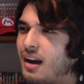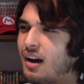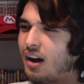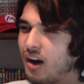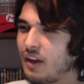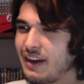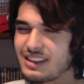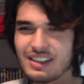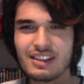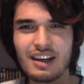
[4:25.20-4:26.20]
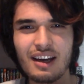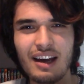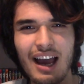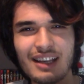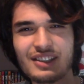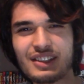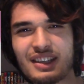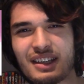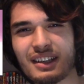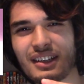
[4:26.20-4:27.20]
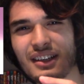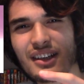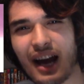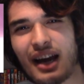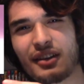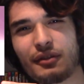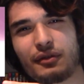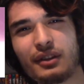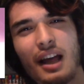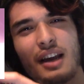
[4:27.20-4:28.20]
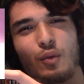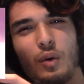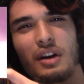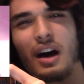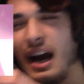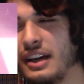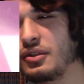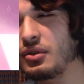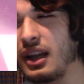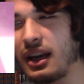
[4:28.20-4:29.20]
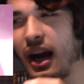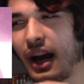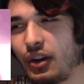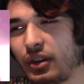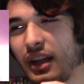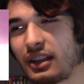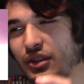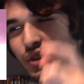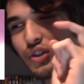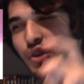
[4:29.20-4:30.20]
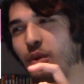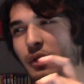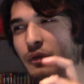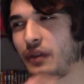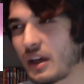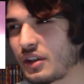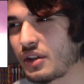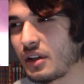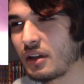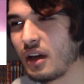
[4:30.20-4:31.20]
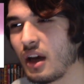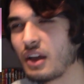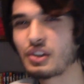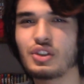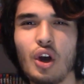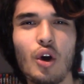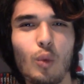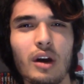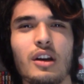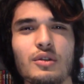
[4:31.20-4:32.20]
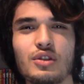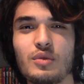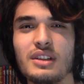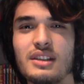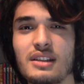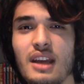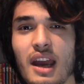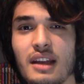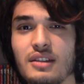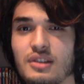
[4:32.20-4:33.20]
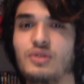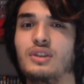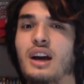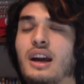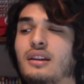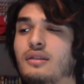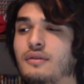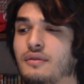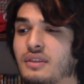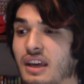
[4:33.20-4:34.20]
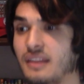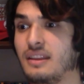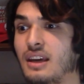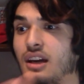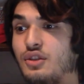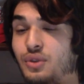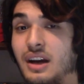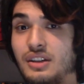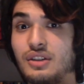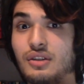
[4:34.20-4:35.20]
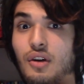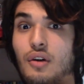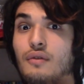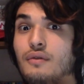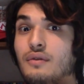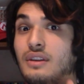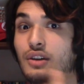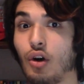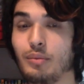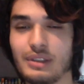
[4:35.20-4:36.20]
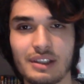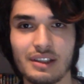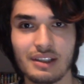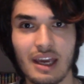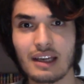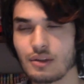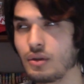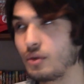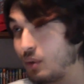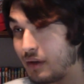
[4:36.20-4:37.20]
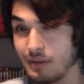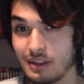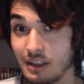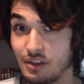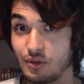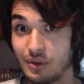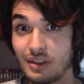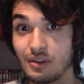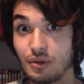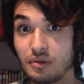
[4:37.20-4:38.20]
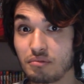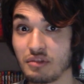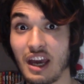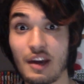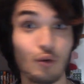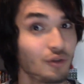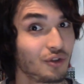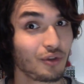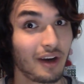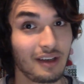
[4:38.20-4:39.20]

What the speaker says: oh, that's actually kind of like what I do. Like, I don't like to show affection, so what I'll do instead to kind of get the attraction of the opposite sex, or whatever sex you're into, gay or straight,